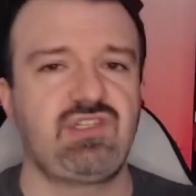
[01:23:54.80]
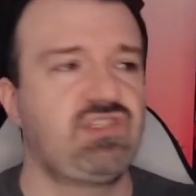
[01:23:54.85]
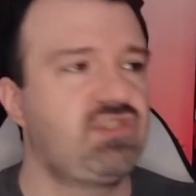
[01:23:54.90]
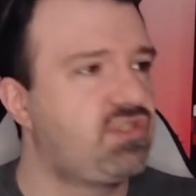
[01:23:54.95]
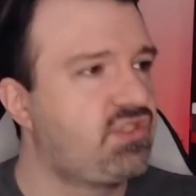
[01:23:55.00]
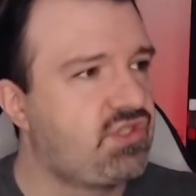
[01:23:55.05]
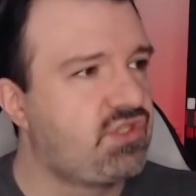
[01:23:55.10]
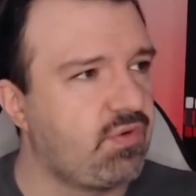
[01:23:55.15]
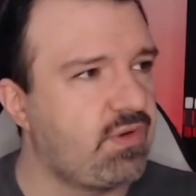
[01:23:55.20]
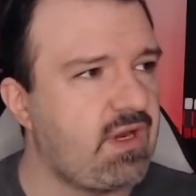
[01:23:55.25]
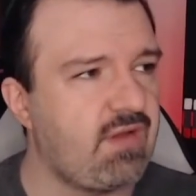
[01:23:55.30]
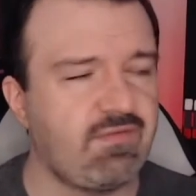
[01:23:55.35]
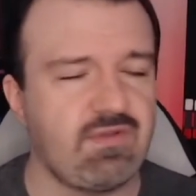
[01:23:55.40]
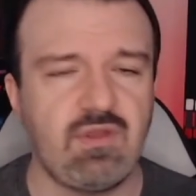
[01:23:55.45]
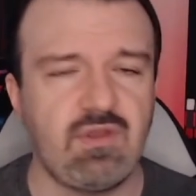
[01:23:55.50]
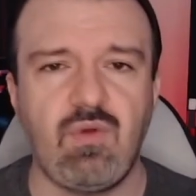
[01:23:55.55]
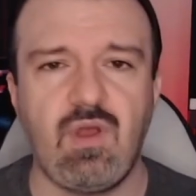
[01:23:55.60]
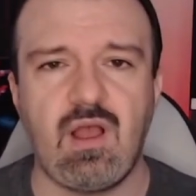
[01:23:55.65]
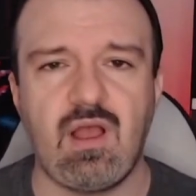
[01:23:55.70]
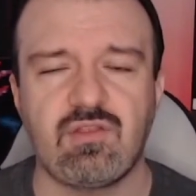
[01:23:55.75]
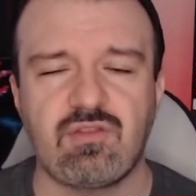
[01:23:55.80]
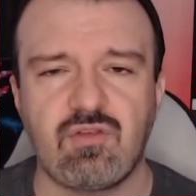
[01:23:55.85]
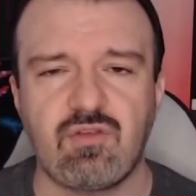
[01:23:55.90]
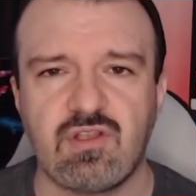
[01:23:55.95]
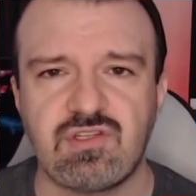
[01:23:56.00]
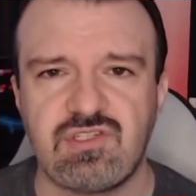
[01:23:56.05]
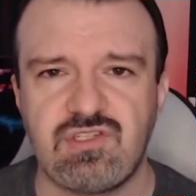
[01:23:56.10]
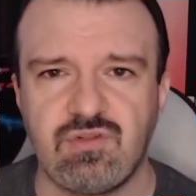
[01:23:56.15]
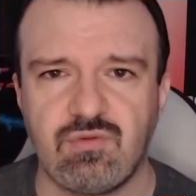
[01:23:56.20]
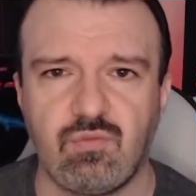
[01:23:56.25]
Say, do whatever you want.
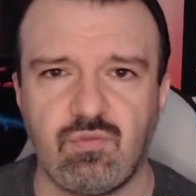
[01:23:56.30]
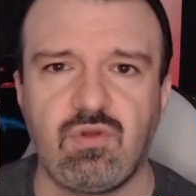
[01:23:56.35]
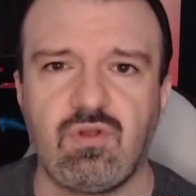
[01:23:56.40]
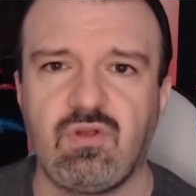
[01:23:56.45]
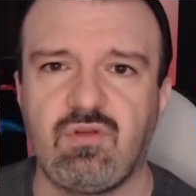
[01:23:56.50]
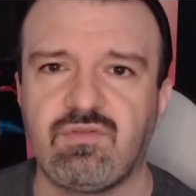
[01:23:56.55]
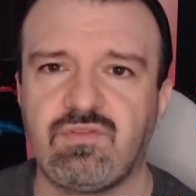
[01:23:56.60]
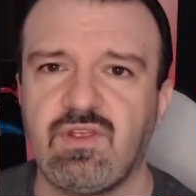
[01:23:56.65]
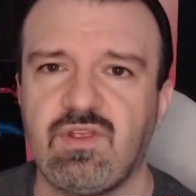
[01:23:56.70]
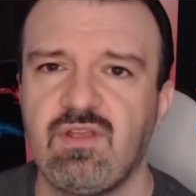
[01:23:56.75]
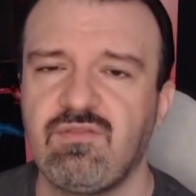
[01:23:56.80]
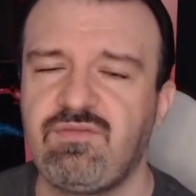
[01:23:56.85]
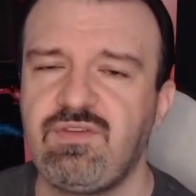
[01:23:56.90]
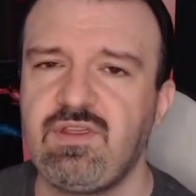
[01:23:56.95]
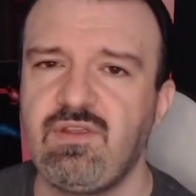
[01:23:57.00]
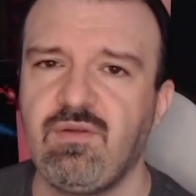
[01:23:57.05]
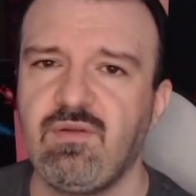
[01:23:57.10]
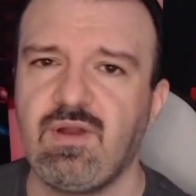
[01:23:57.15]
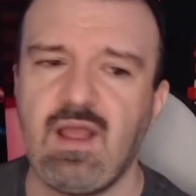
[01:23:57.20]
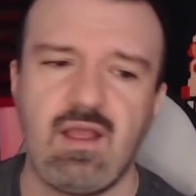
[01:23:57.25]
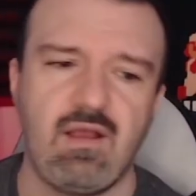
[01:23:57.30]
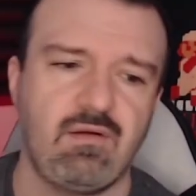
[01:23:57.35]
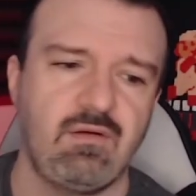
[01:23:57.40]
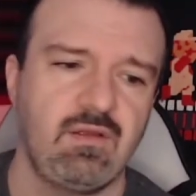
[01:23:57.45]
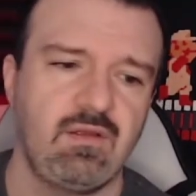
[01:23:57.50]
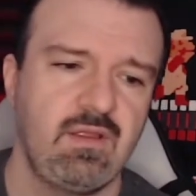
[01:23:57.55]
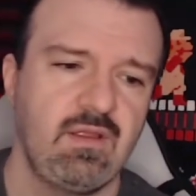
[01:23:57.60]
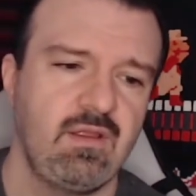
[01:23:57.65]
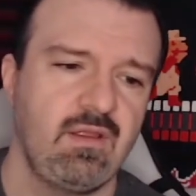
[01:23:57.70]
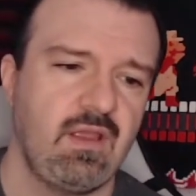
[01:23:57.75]
Toss you to the wolves. Figure it out.
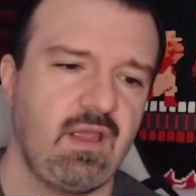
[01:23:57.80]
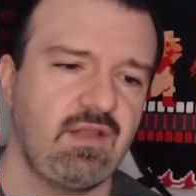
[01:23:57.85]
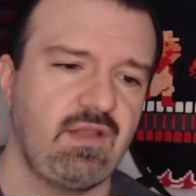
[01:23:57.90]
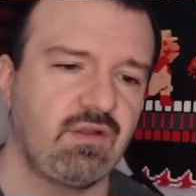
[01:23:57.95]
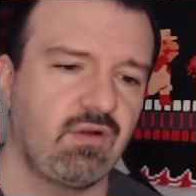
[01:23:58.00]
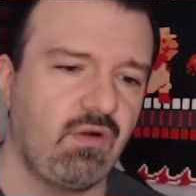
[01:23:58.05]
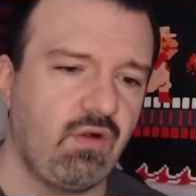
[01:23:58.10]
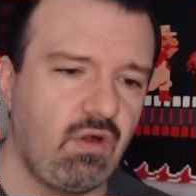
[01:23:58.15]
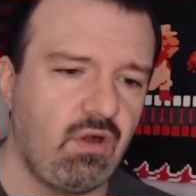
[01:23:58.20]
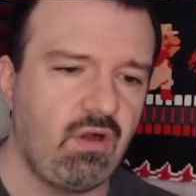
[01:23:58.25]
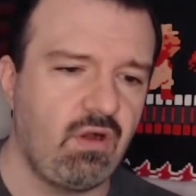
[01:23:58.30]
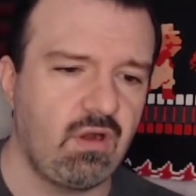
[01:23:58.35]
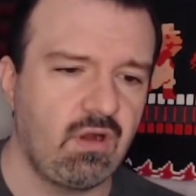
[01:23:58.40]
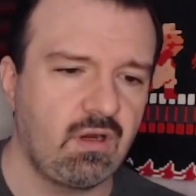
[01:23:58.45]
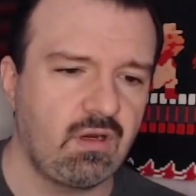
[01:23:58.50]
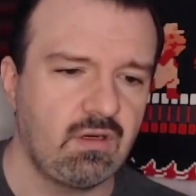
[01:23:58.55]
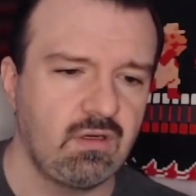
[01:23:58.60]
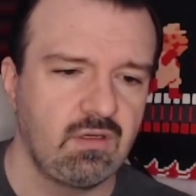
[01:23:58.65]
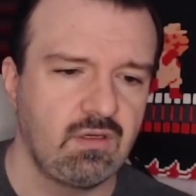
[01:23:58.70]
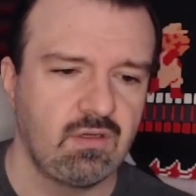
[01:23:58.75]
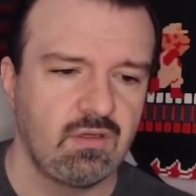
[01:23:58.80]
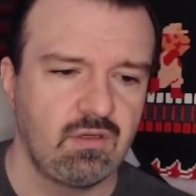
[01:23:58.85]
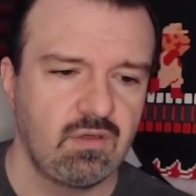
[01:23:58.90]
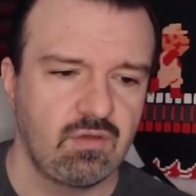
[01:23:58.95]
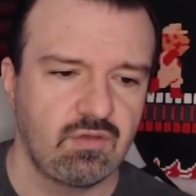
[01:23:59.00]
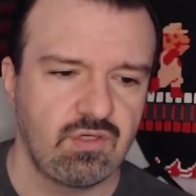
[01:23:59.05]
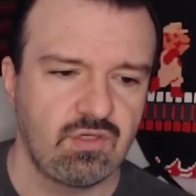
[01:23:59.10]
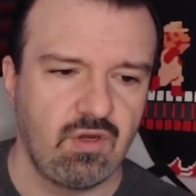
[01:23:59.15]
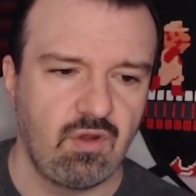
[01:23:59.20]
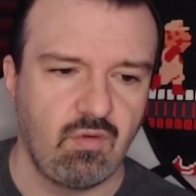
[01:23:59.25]
And there are,
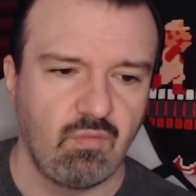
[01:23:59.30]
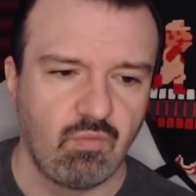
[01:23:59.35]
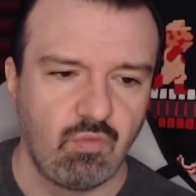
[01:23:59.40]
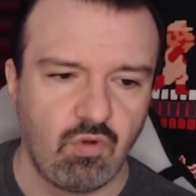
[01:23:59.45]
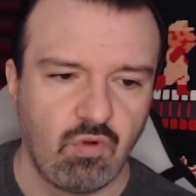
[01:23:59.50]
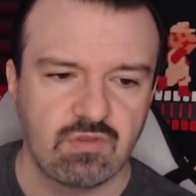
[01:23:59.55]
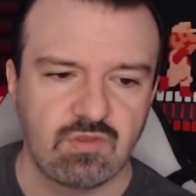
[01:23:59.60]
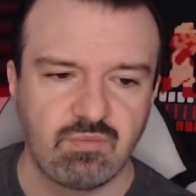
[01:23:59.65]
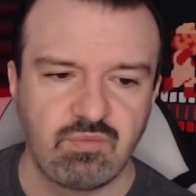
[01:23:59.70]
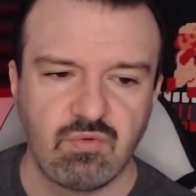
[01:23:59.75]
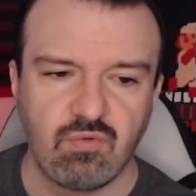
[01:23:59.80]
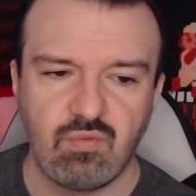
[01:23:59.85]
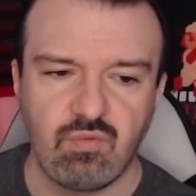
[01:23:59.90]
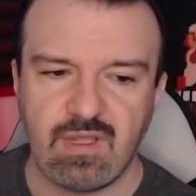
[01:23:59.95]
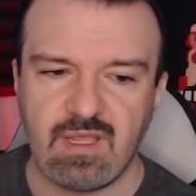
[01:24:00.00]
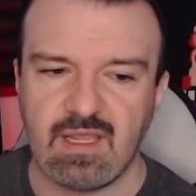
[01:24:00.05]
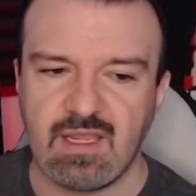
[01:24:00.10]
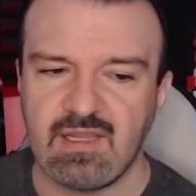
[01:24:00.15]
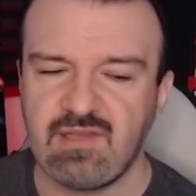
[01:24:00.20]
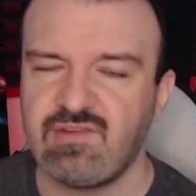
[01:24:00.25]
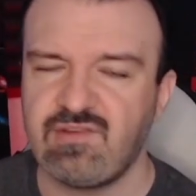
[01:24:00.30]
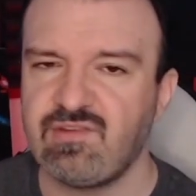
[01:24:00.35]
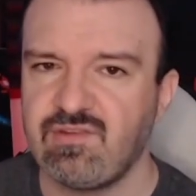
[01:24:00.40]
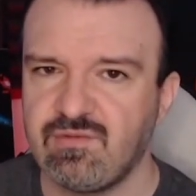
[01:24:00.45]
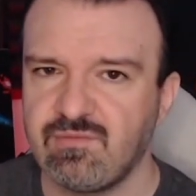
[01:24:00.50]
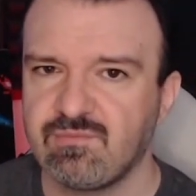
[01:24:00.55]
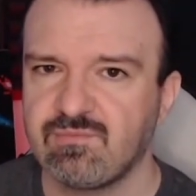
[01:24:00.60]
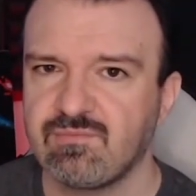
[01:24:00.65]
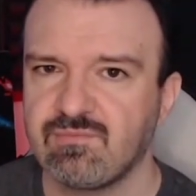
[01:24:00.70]
multiple ways